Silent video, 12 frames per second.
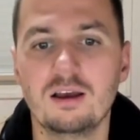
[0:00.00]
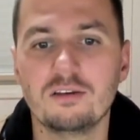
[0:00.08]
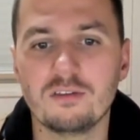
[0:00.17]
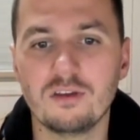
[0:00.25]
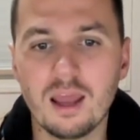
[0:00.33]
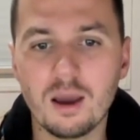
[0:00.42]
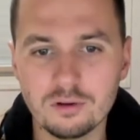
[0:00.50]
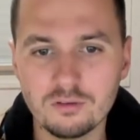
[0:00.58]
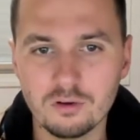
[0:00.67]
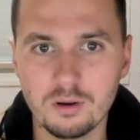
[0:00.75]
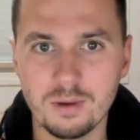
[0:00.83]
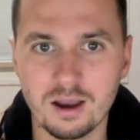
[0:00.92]
So now we're
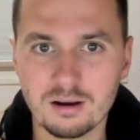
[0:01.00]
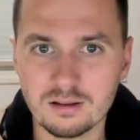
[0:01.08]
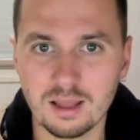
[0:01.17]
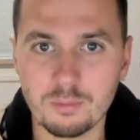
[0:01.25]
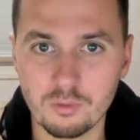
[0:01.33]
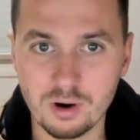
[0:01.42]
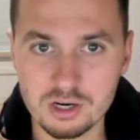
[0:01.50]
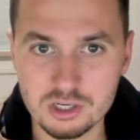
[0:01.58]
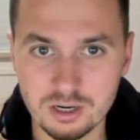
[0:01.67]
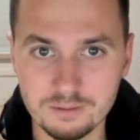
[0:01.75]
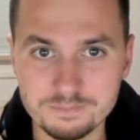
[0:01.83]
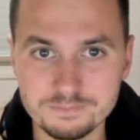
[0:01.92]
talking about
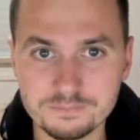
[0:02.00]
collaboration.